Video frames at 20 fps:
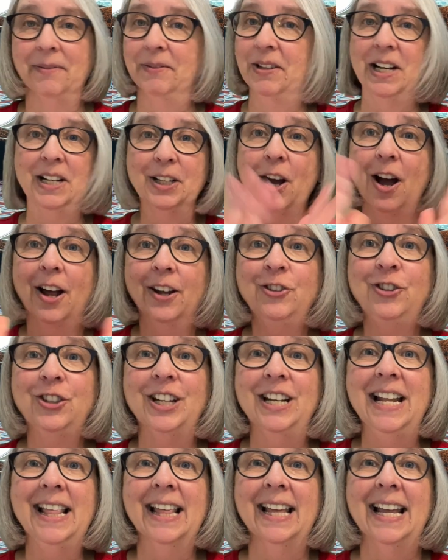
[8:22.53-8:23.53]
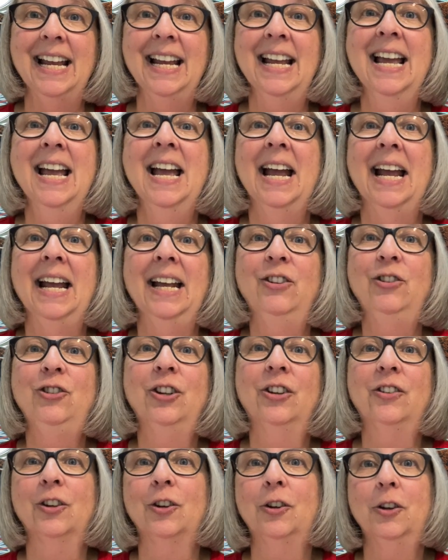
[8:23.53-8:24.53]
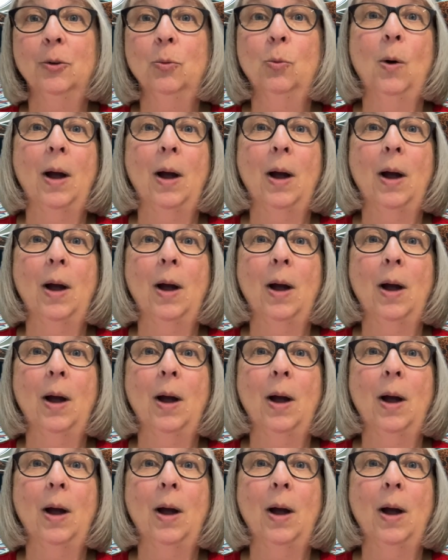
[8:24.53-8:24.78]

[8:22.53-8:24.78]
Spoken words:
Doesn't cost you anything. It's just a good